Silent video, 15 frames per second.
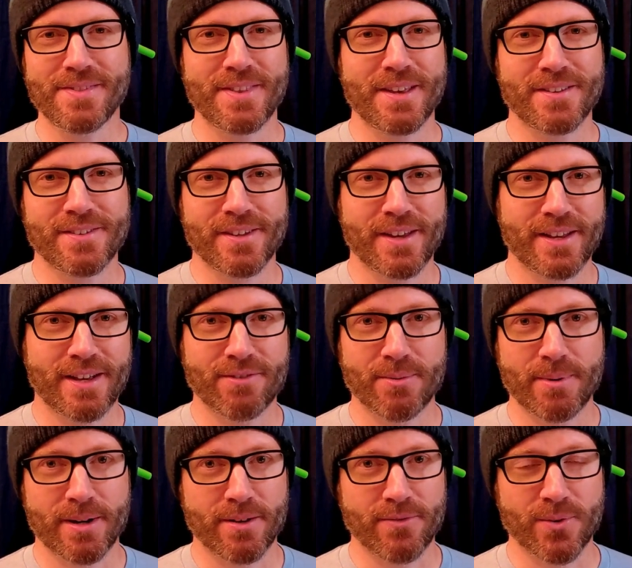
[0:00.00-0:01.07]
Thanks again,
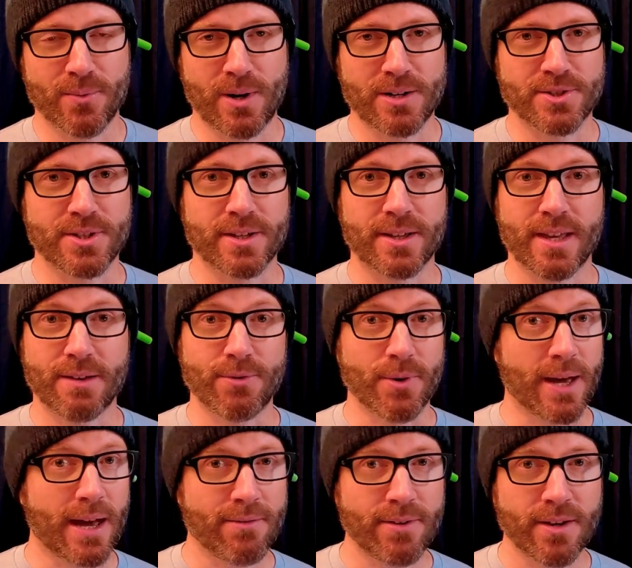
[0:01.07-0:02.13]
everybody, for watching. If you
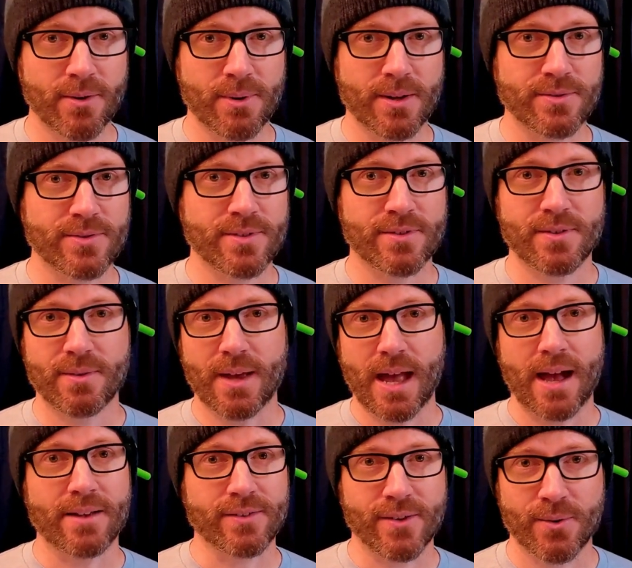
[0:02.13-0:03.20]
have any questions,
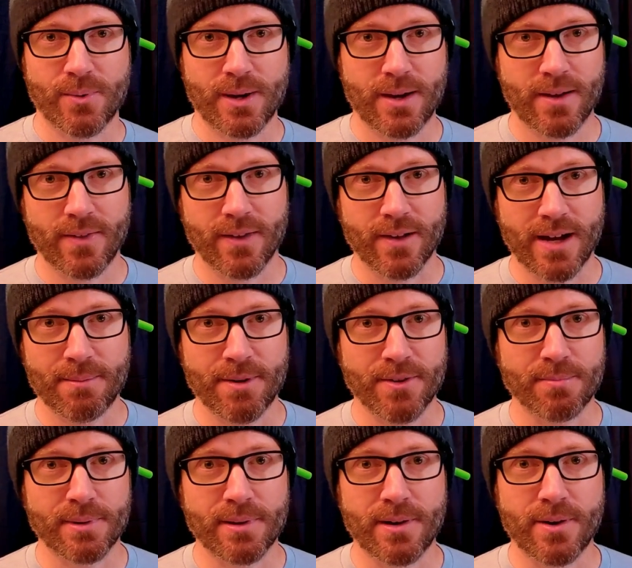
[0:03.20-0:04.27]
ask away in the
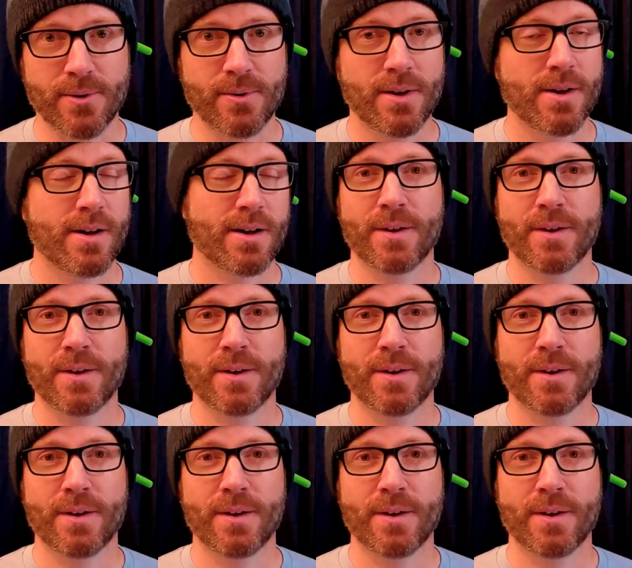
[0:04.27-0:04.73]
comments below.